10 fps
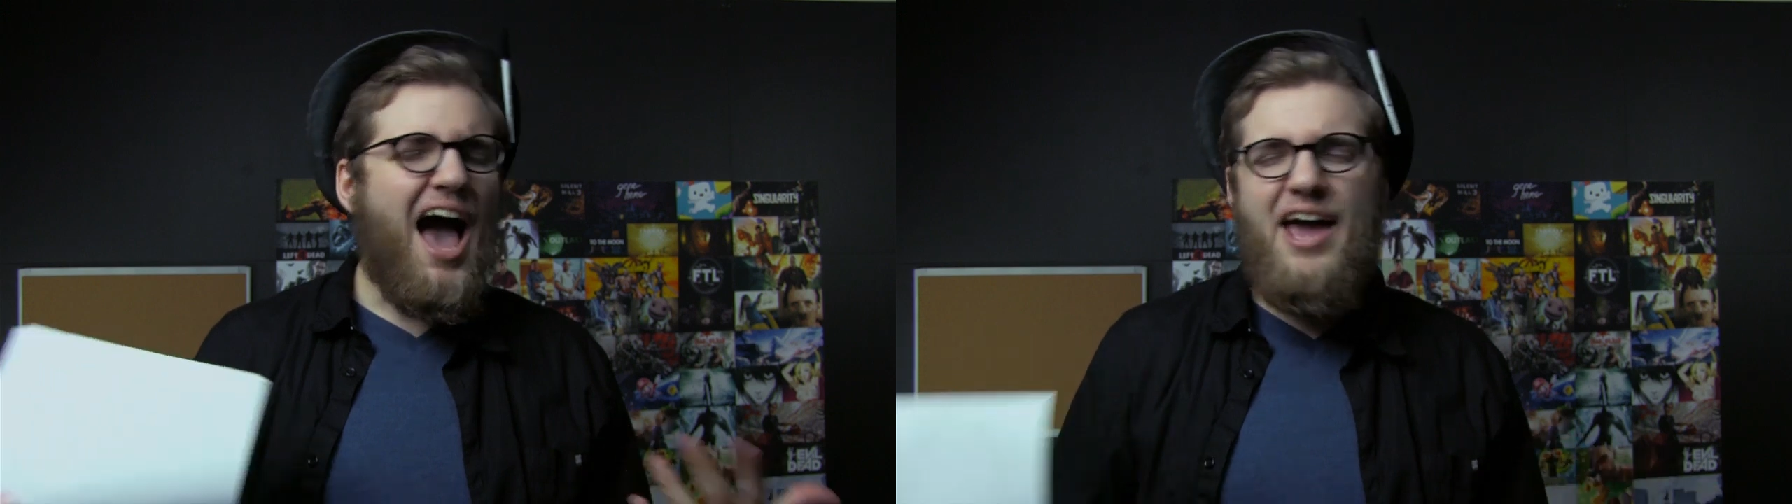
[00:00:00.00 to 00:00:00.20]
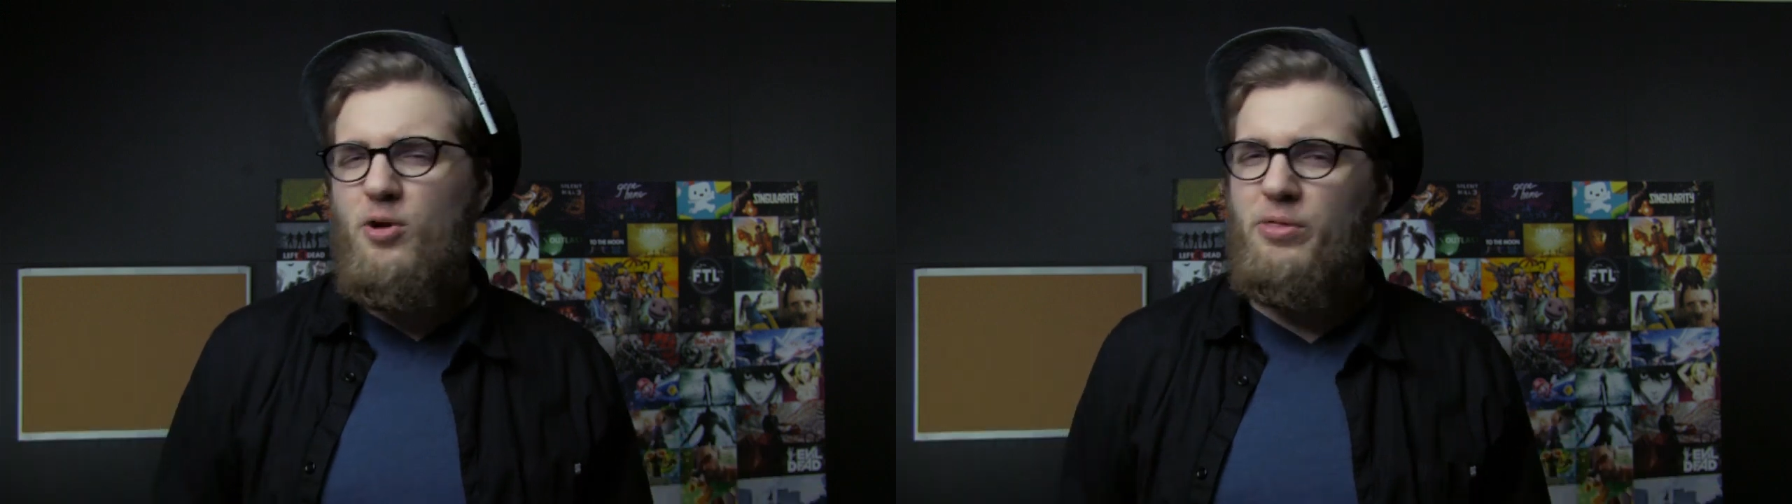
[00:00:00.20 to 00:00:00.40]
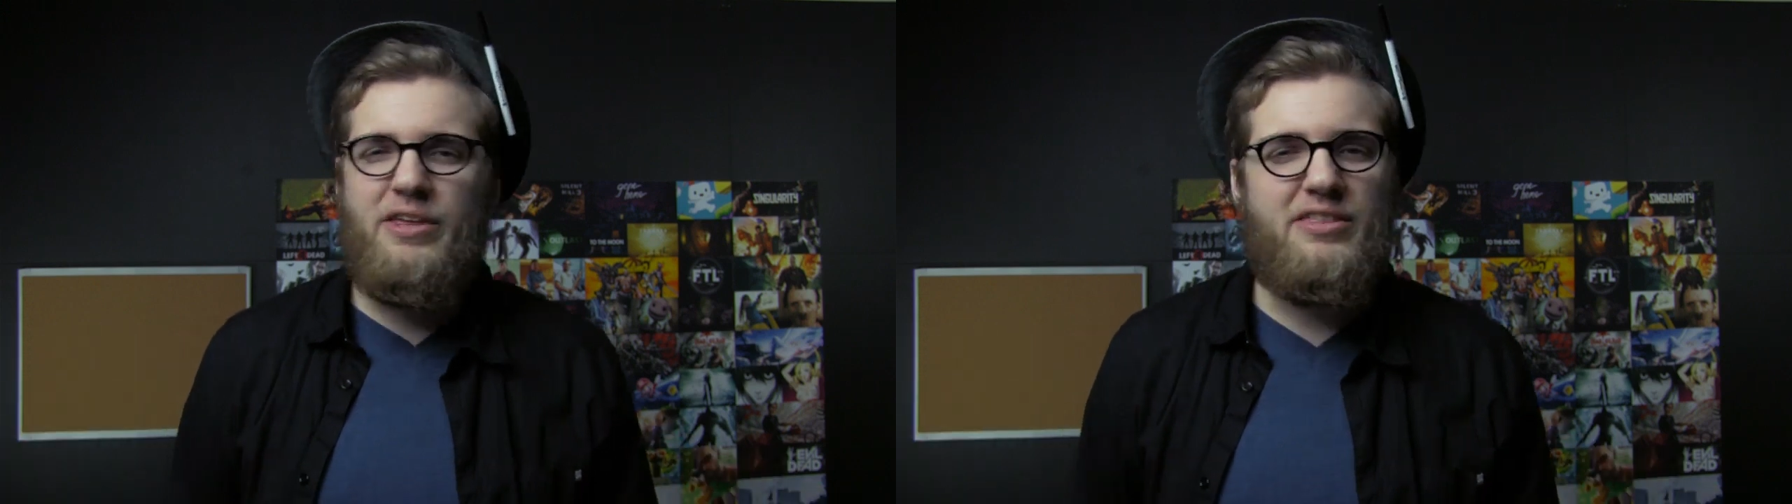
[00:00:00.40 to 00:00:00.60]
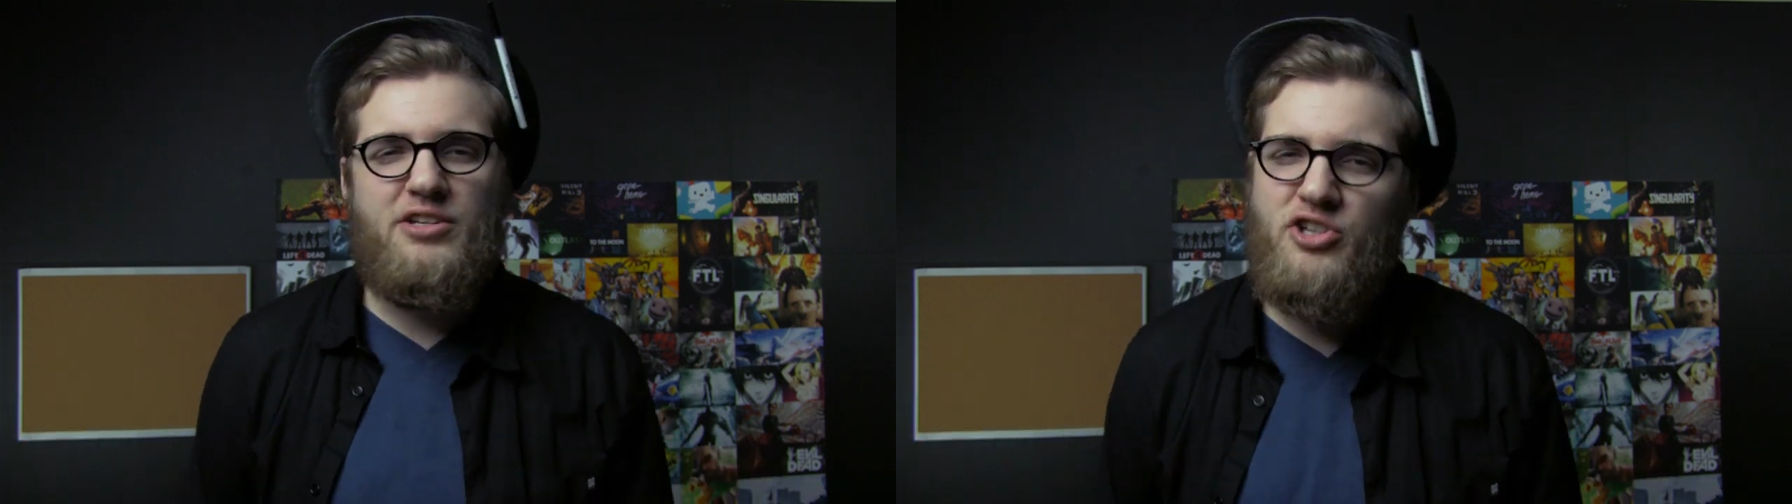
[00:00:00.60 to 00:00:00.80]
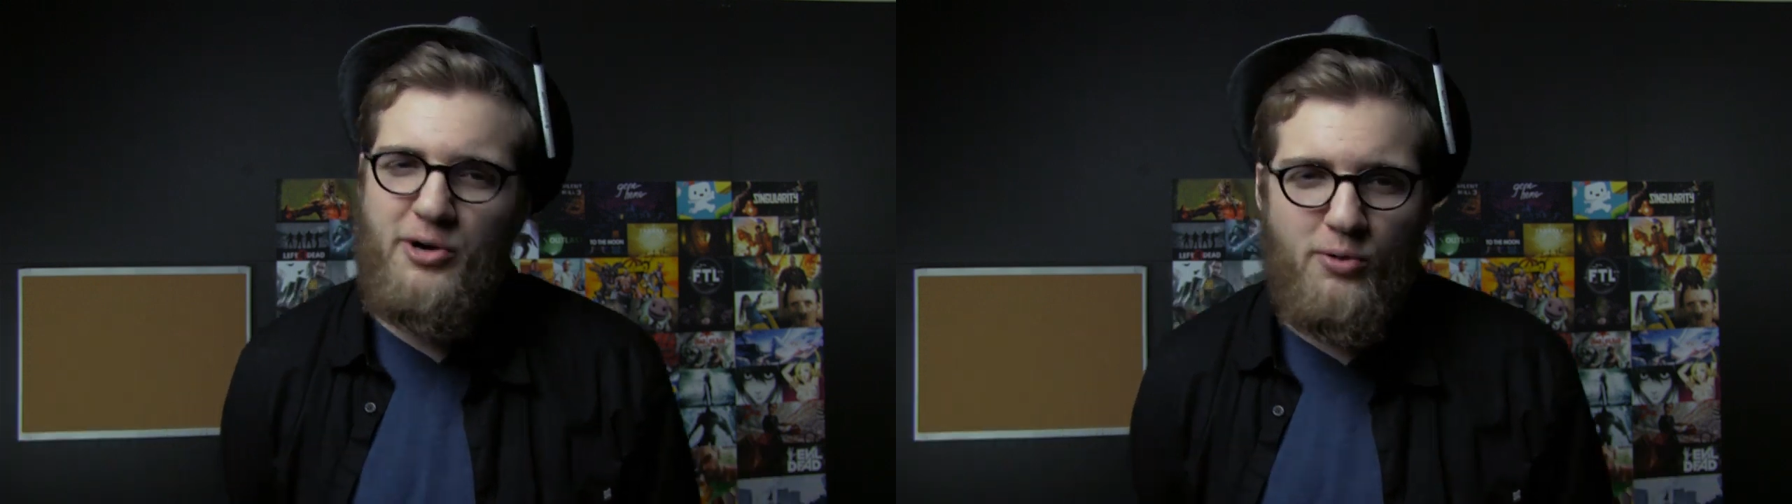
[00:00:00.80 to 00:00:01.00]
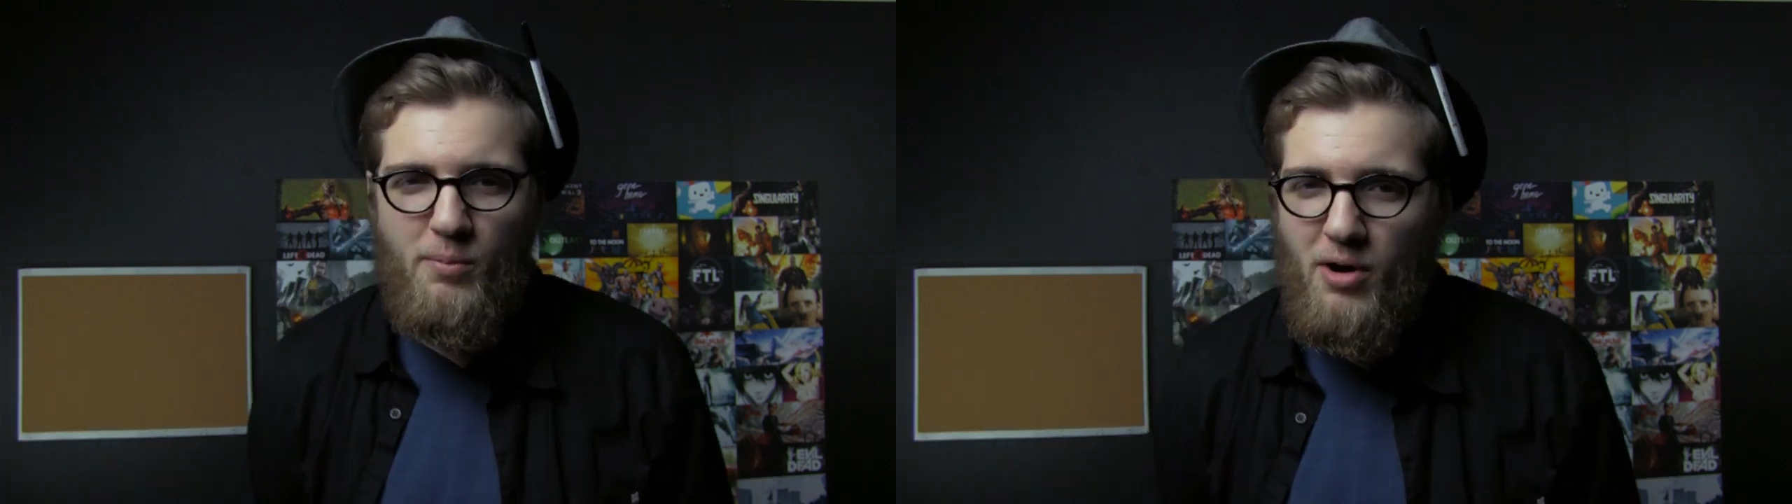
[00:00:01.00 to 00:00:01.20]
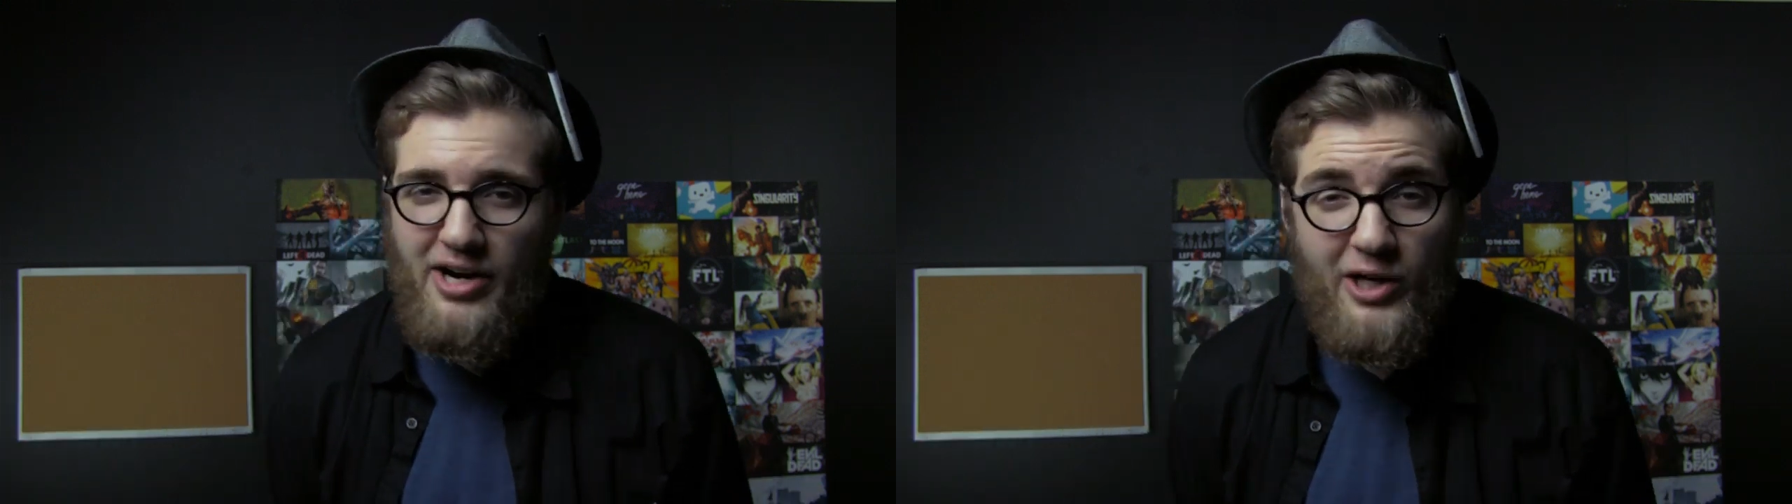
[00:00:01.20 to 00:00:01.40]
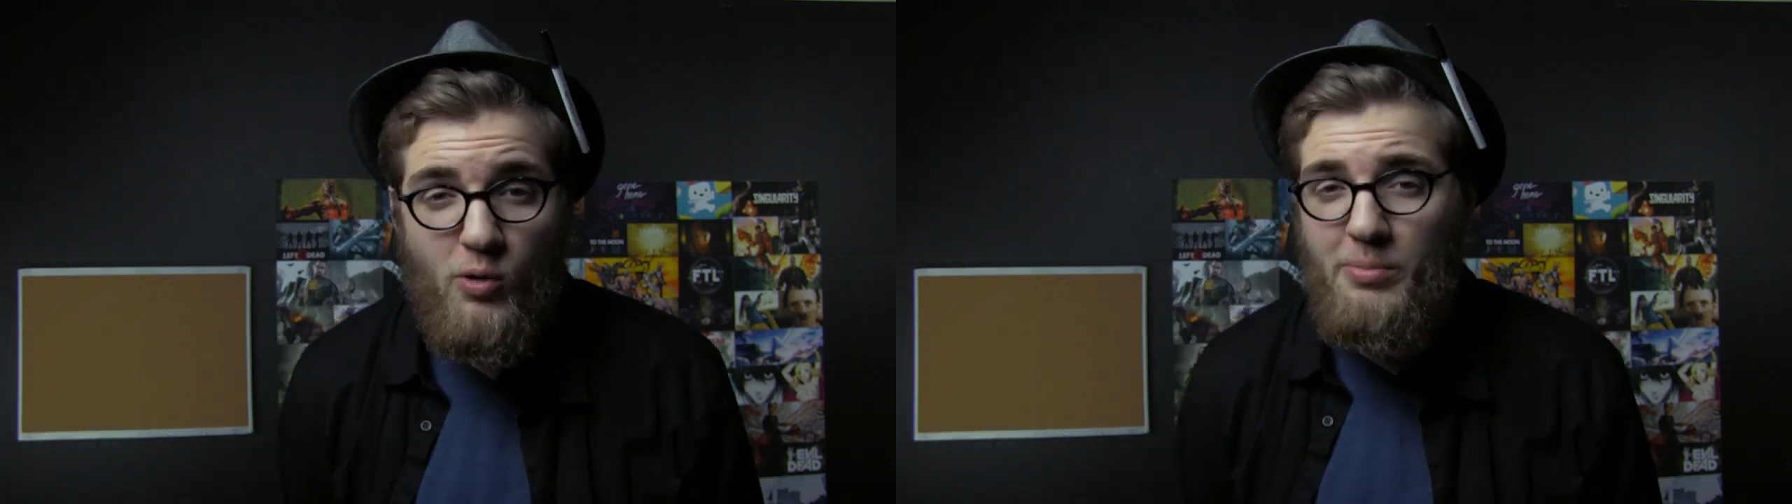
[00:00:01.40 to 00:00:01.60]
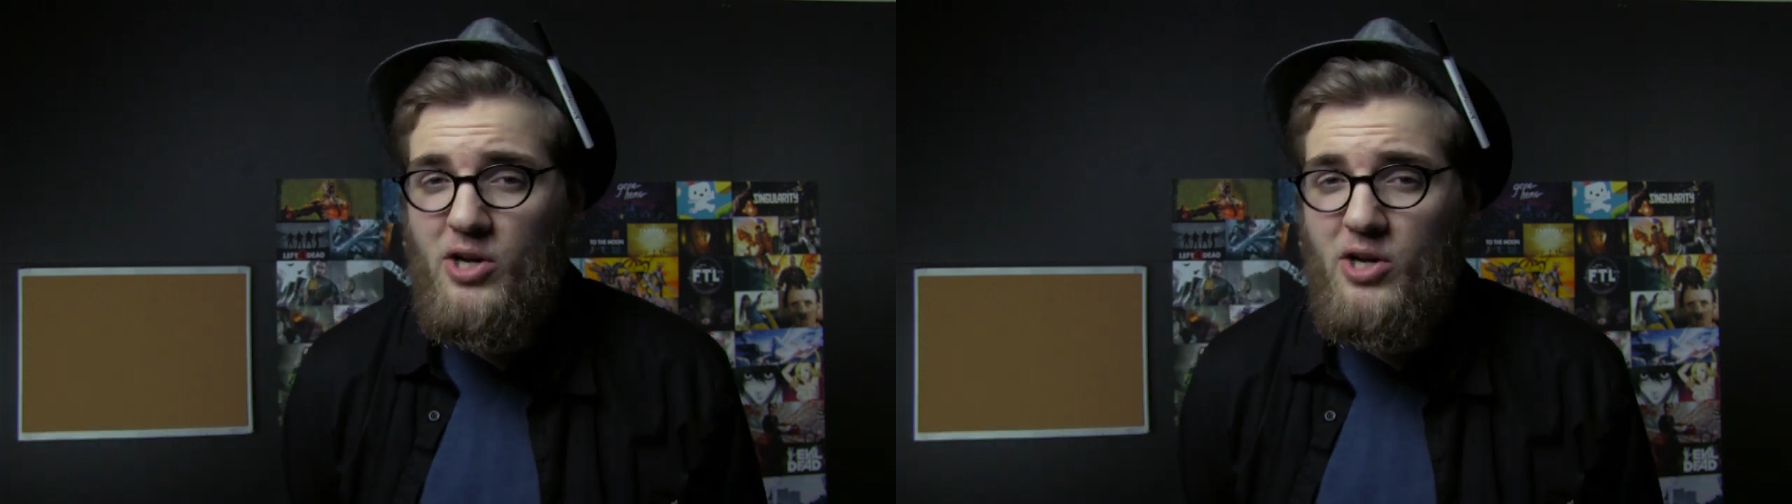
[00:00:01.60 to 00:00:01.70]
I don't think the general market